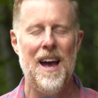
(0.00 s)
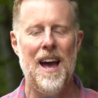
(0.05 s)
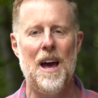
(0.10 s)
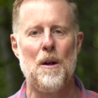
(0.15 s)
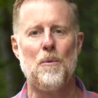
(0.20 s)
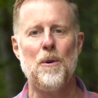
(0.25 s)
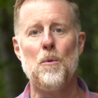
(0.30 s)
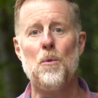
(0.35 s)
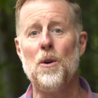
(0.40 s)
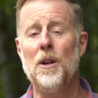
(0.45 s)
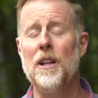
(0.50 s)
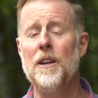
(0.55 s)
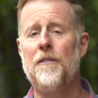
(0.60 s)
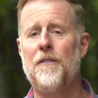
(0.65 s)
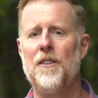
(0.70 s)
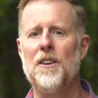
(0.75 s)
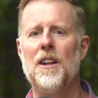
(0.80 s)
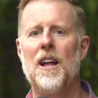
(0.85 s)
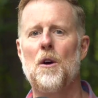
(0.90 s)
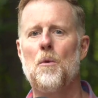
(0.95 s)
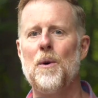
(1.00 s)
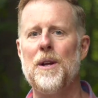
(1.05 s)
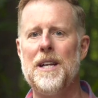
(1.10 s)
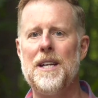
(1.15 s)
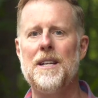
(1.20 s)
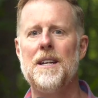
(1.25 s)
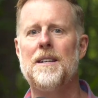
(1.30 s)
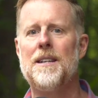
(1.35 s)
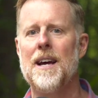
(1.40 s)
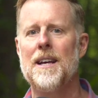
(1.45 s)
And we really feel like we
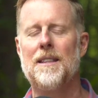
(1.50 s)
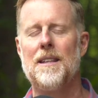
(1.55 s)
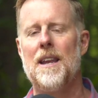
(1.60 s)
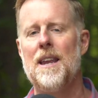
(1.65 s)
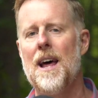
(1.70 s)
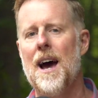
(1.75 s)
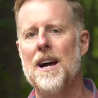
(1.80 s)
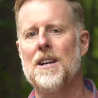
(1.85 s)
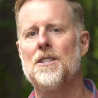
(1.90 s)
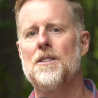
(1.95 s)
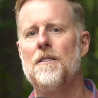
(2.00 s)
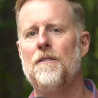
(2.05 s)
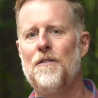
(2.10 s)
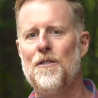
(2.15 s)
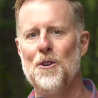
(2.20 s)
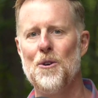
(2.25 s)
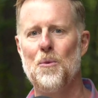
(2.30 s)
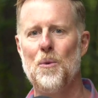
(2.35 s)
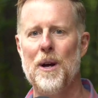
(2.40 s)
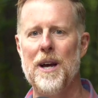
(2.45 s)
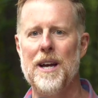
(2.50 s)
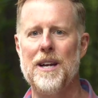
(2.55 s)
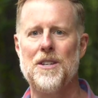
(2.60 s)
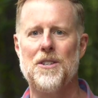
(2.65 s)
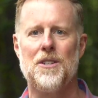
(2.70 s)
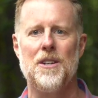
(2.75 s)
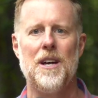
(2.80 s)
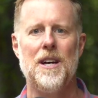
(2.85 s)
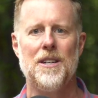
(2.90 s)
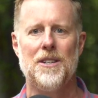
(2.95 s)
need to take the next few
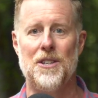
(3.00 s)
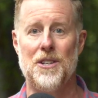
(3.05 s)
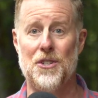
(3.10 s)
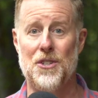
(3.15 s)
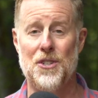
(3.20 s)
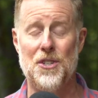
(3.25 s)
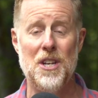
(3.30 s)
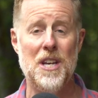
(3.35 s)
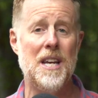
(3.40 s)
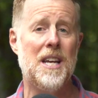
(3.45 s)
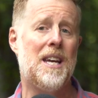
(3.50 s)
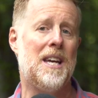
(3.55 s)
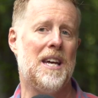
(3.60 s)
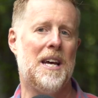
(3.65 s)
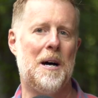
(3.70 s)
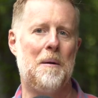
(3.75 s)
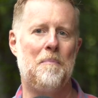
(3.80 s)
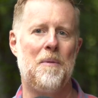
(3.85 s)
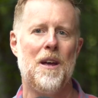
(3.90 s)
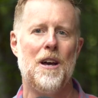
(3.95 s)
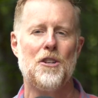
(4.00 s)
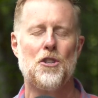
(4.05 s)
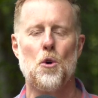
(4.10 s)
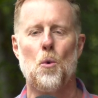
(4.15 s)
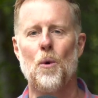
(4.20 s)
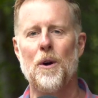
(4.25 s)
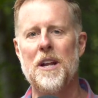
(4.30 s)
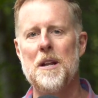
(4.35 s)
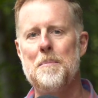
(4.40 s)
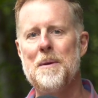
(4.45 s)
weeks to seek Him.
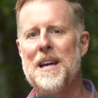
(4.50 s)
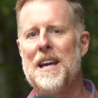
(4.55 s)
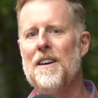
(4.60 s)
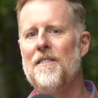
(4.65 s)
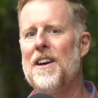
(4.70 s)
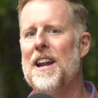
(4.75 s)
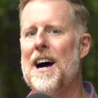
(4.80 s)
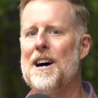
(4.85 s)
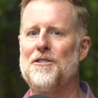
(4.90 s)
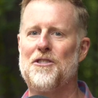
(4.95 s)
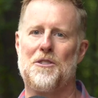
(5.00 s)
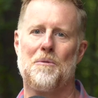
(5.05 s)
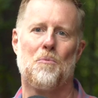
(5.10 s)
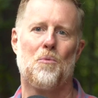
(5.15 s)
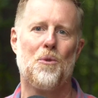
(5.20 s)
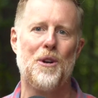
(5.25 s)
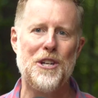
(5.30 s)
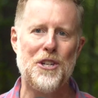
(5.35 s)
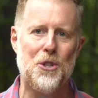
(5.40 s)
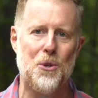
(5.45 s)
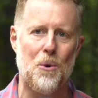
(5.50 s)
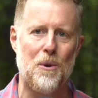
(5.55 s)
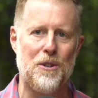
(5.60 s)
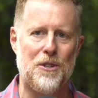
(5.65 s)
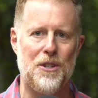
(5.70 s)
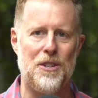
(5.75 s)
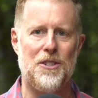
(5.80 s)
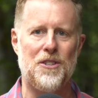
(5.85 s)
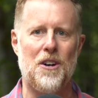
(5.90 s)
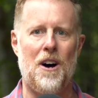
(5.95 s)
So we're going to be giving out some
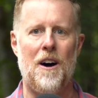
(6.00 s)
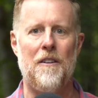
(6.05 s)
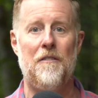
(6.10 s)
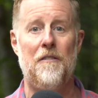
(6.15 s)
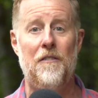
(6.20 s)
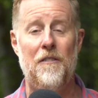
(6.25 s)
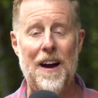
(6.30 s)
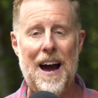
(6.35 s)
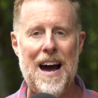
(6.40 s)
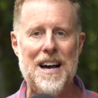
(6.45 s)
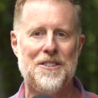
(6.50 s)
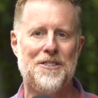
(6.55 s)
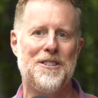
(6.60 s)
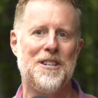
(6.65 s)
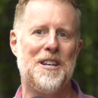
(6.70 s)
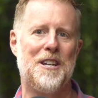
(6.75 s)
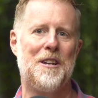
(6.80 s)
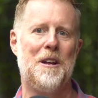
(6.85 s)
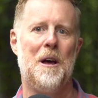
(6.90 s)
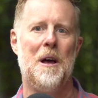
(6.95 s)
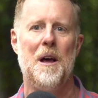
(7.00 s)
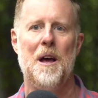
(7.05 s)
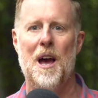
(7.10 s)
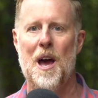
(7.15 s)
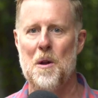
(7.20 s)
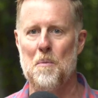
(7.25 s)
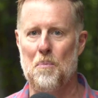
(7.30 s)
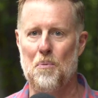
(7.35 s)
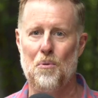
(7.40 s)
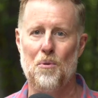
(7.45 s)
resources on fasting
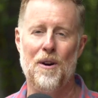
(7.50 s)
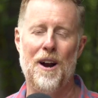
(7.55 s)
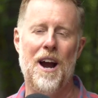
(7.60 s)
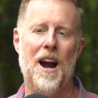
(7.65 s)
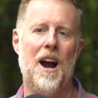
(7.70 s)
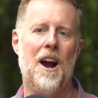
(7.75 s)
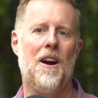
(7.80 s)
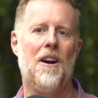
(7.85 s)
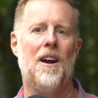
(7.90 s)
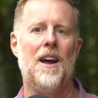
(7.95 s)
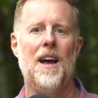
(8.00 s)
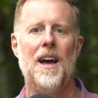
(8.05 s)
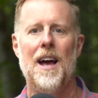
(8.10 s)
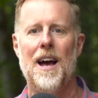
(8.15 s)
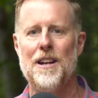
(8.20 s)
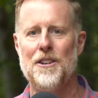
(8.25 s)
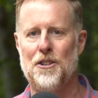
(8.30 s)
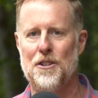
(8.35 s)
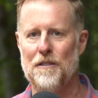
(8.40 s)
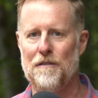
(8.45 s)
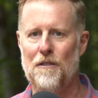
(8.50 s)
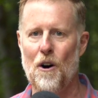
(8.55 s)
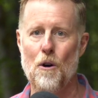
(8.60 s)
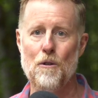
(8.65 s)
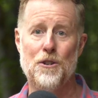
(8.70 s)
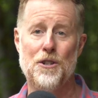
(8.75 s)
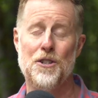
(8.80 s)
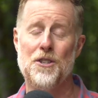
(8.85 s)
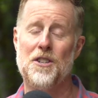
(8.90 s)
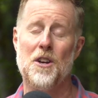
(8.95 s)
and prayer and
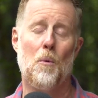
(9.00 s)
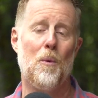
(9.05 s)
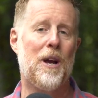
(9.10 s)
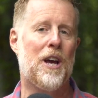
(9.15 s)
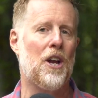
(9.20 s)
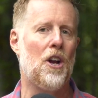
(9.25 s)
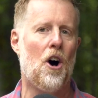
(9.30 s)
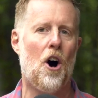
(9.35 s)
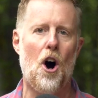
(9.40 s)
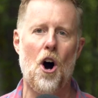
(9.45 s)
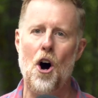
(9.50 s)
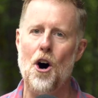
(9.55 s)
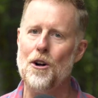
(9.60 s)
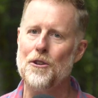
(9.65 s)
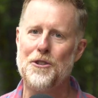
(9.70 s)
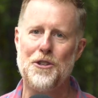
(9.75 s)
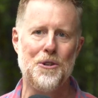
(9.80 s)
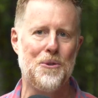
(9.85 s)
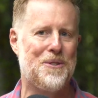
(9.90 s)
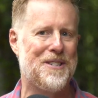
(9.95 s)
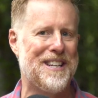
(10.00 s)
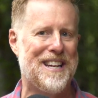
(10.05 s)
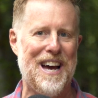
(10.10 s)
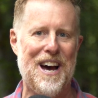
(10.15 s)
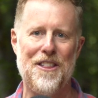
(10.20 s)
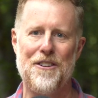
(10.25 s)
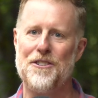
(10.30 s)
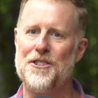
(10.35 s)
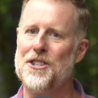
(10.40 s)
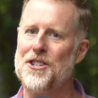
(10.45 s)
devotions that we can all do
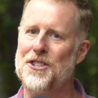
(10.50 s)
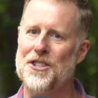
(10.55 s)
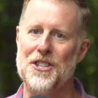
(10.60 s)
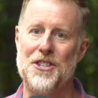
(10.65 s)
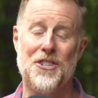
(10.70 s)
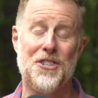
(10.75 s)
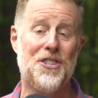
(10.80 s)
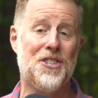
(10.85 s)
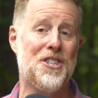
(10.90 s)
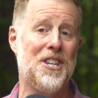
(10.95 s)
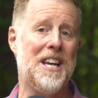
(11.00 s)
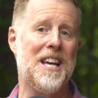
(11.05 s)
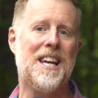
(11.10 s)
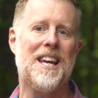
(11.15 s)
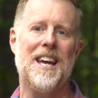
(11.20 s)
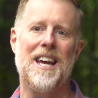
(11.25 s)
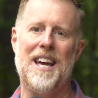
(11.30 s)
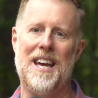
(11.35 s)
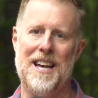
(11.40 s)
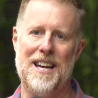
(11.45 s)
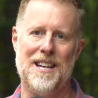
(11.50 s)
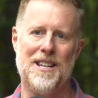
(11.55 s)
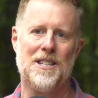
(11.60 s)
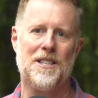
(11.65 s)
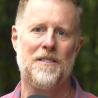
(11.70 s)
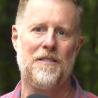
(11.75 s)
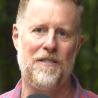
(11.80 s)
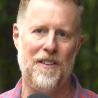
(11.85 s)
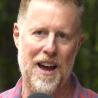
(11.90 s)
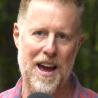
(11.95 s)
together just to seek
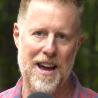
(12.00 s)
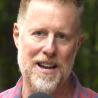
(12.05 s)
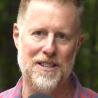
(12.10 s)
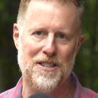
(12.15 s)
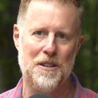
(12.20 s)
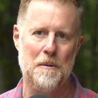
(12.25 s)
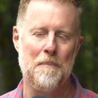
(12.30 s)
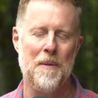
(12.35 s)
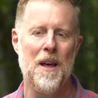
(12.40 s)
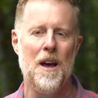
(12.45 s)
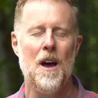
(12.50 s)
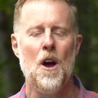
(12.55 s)
His face.